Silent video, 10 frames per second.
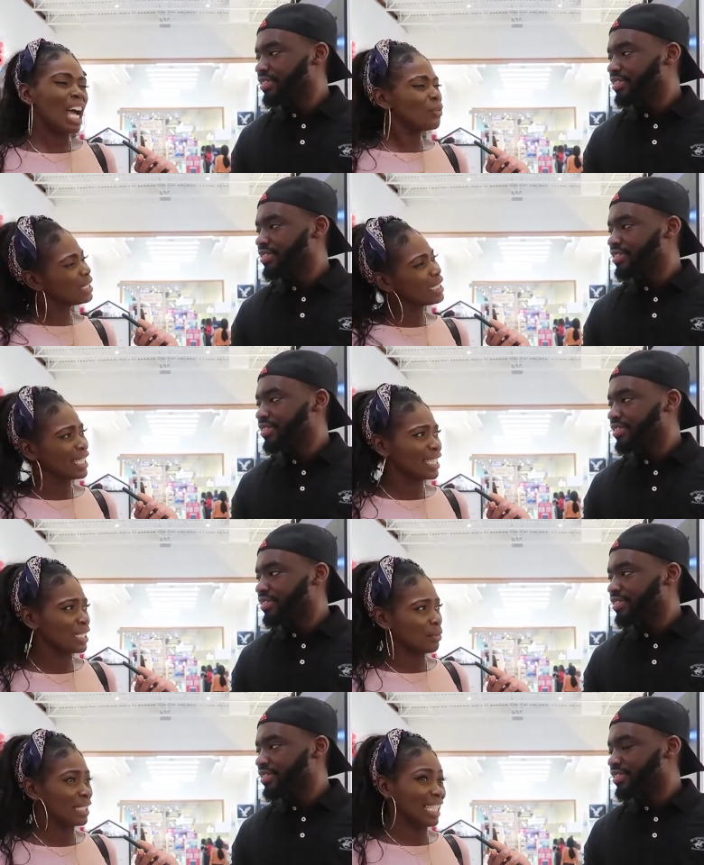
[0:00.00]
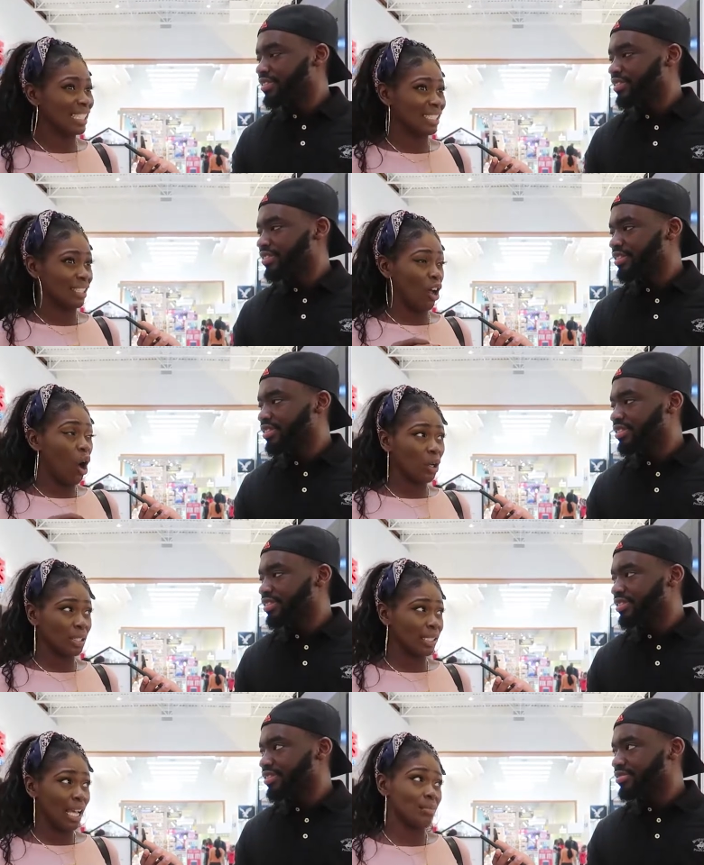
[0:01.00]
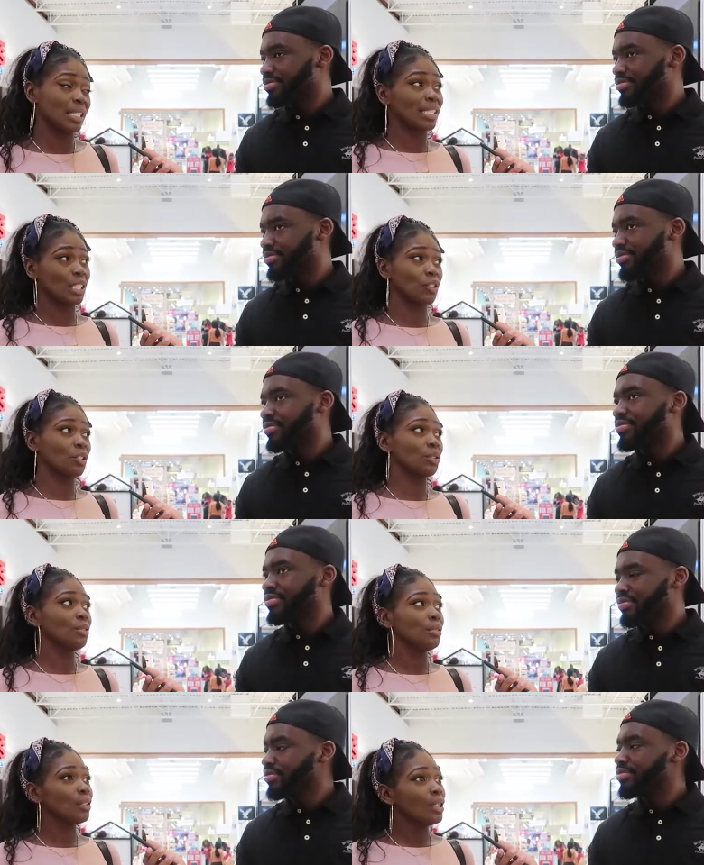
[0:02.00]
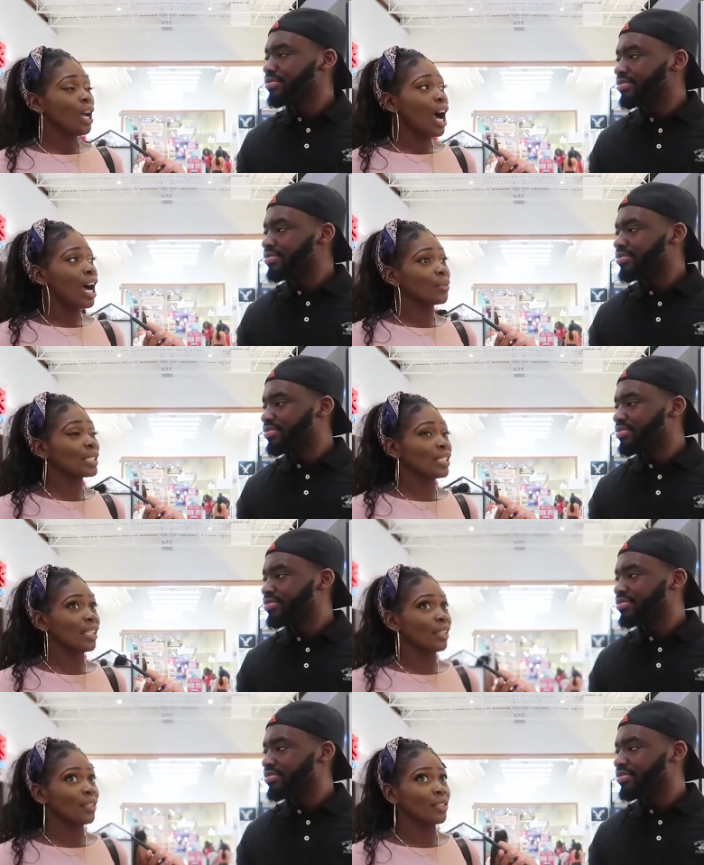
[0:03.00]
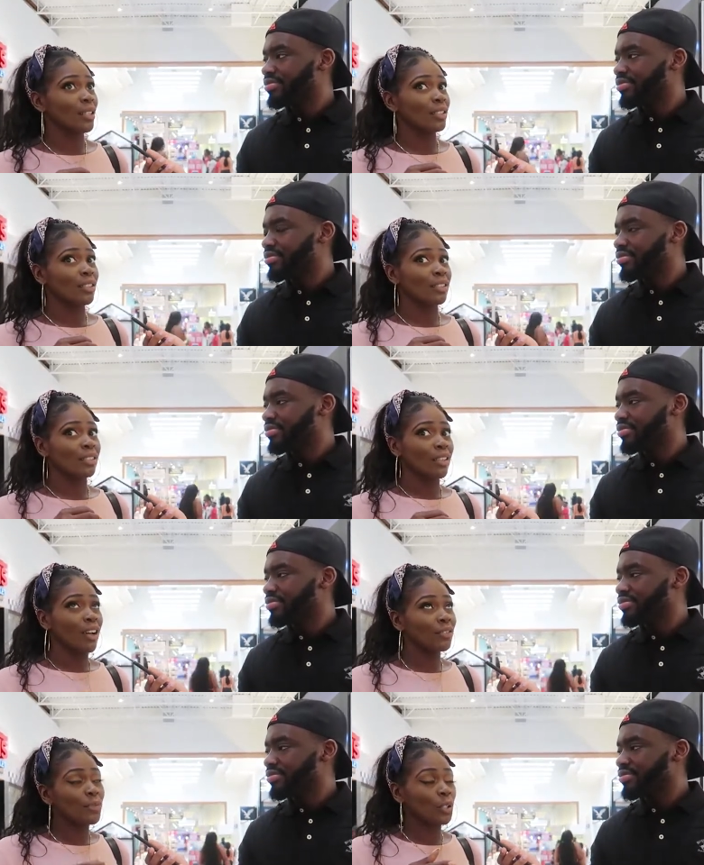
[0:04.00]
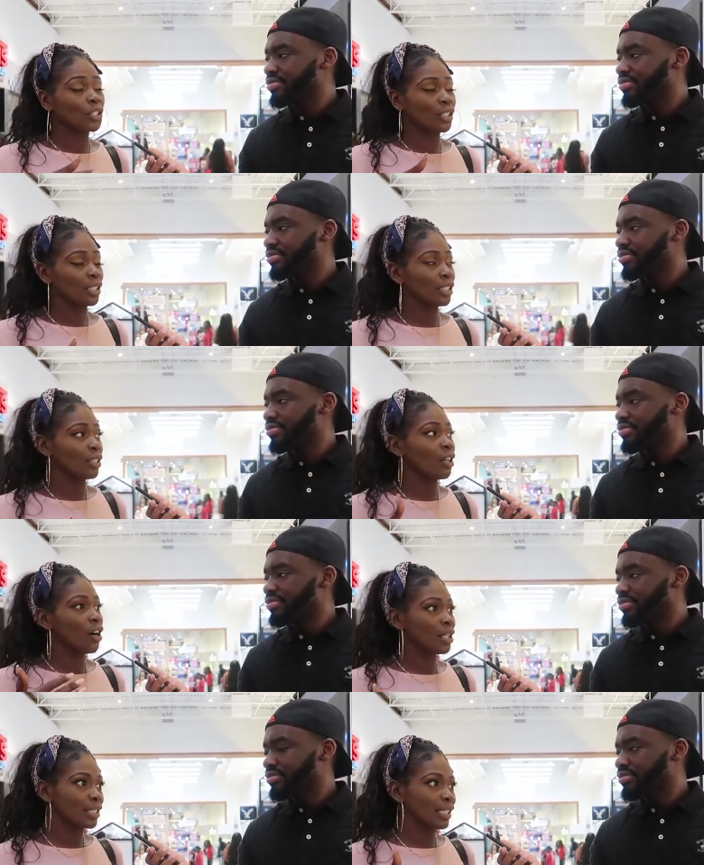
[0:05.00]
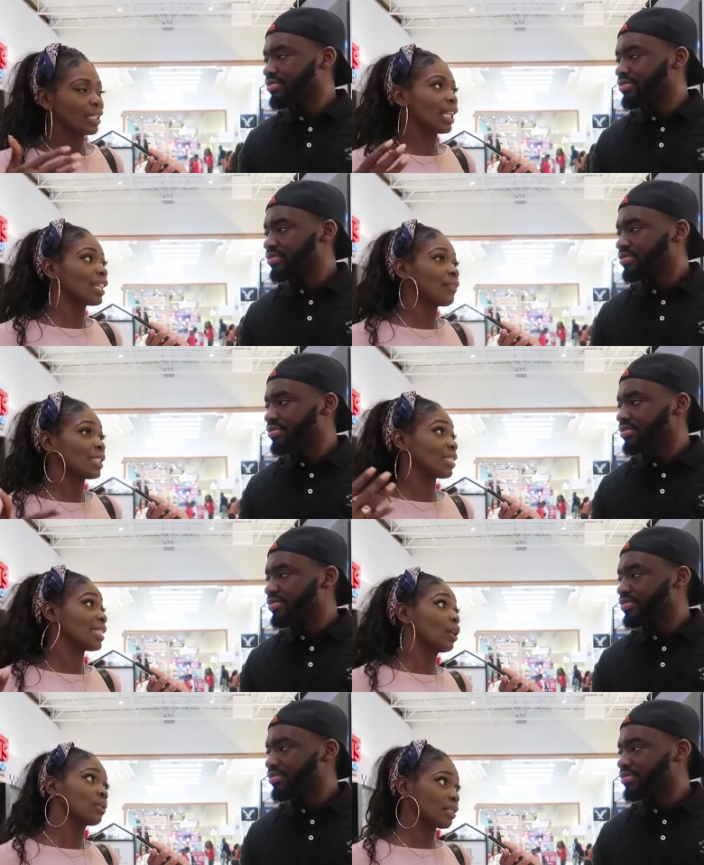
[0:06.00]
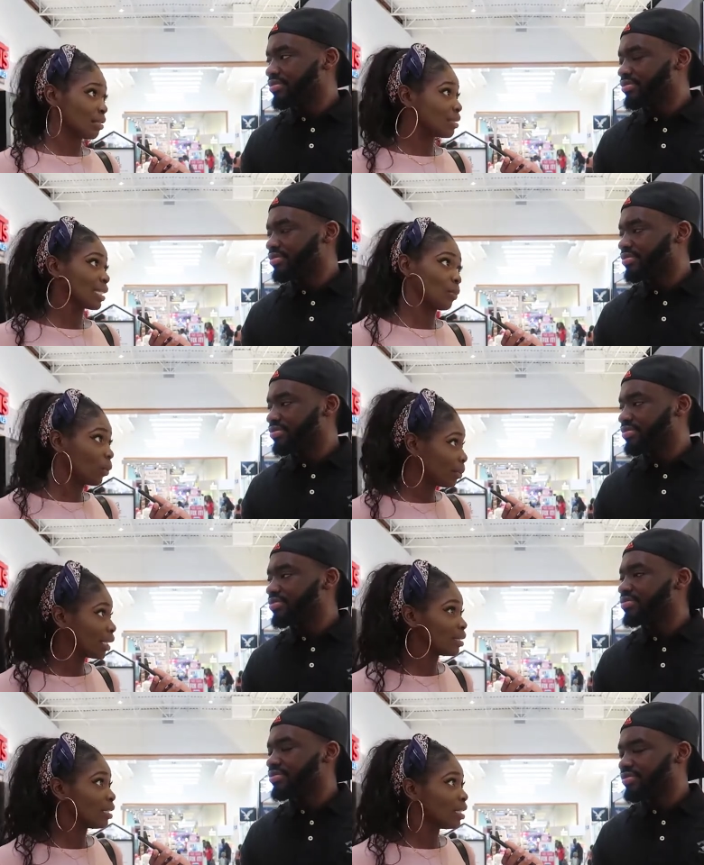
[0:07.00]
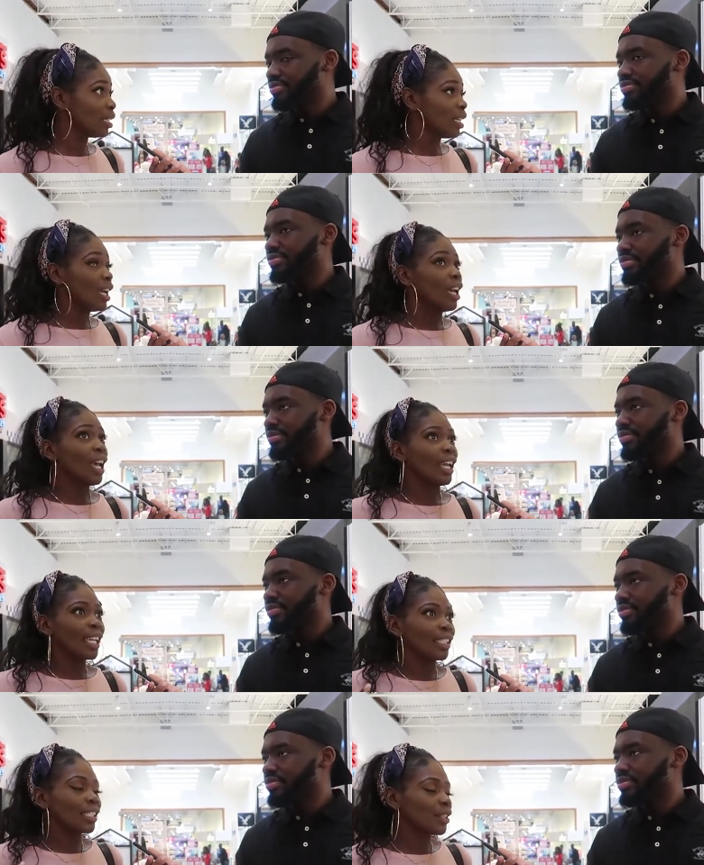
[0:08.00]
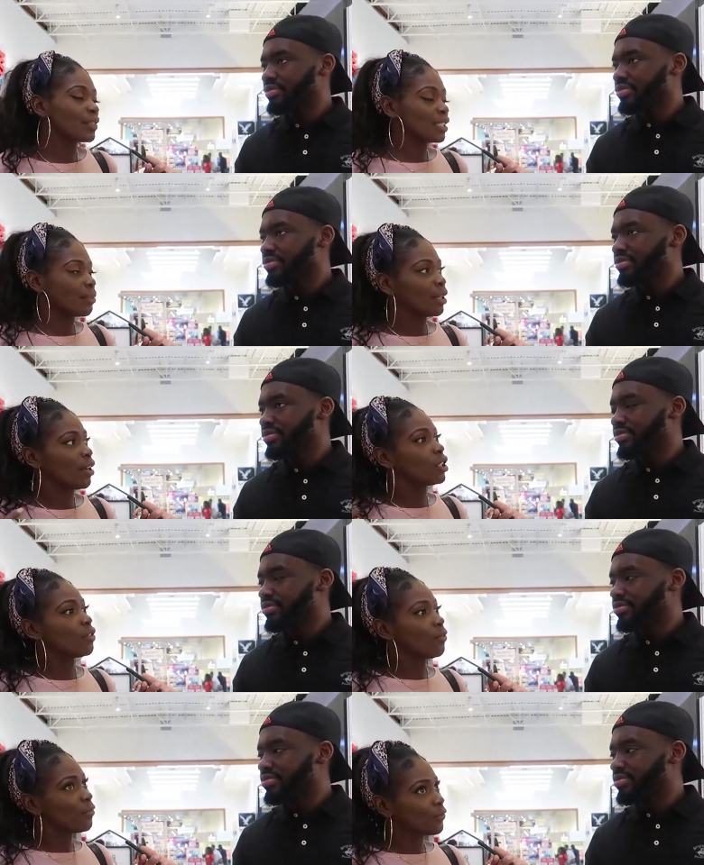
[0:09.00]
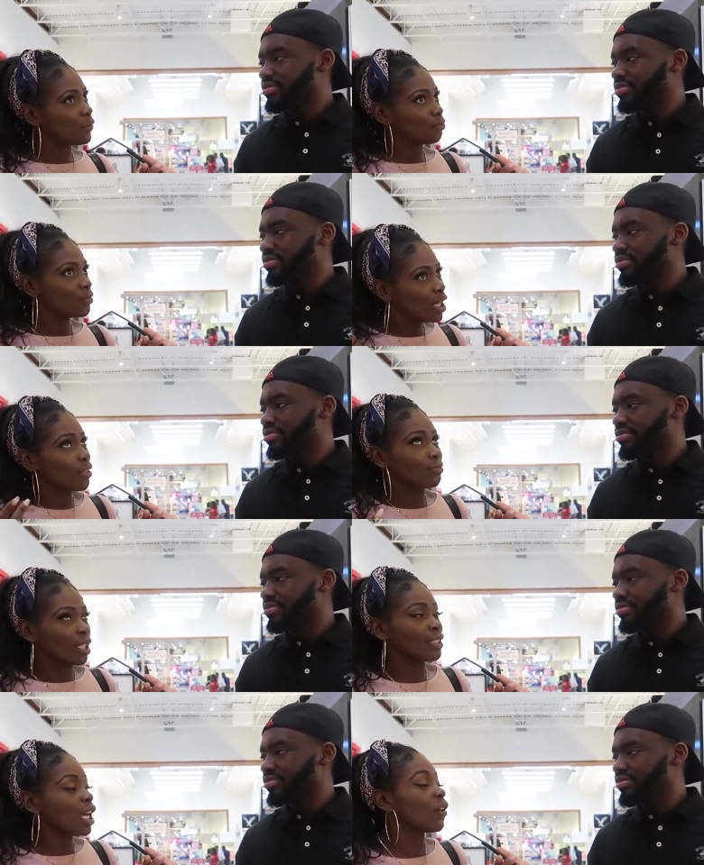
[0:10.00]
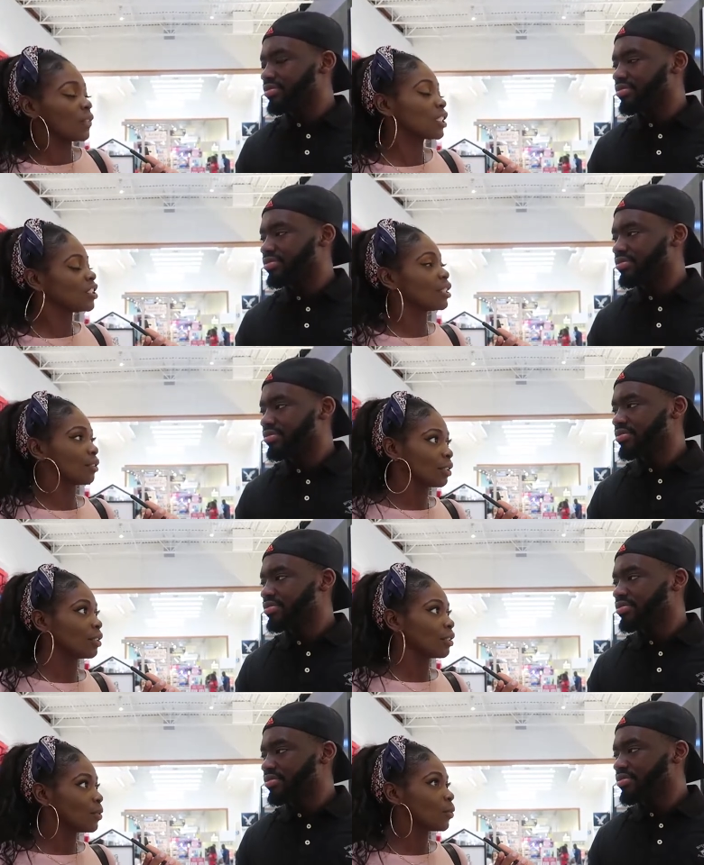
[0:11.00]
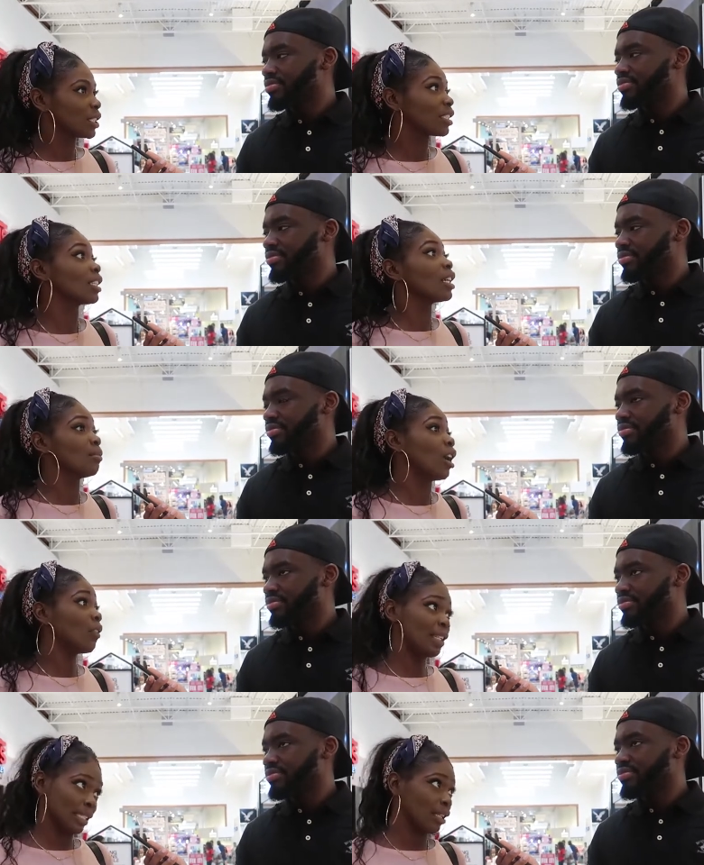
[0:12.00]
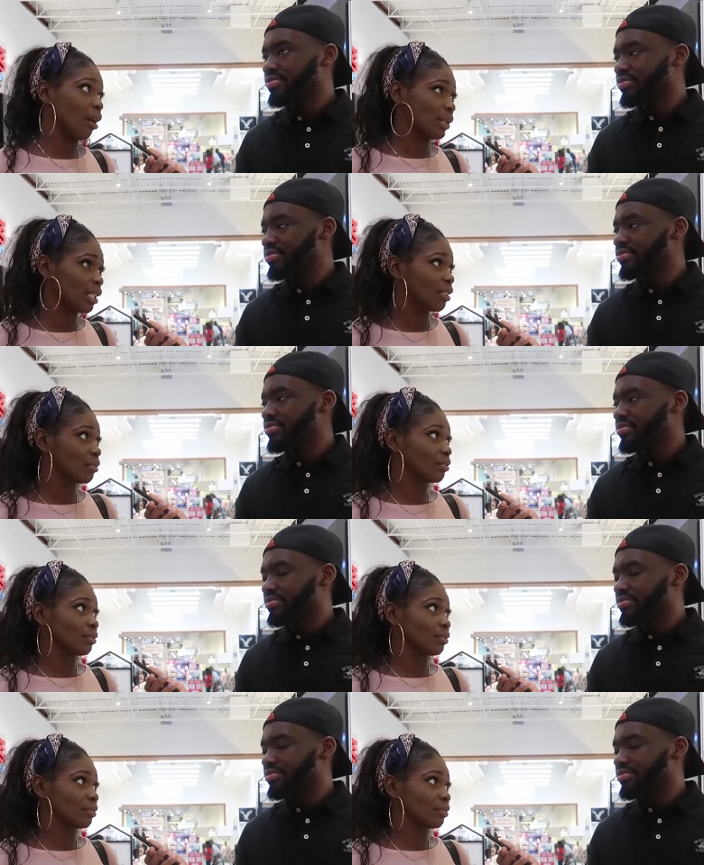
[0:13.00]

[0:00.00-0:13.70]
Speaker 1: I wouldn't say it's something that's all the time intentional. I would say, unfortunately, the cards that life has dealt some women, it gives them a, a, a tough exterior, which can come off as dominant.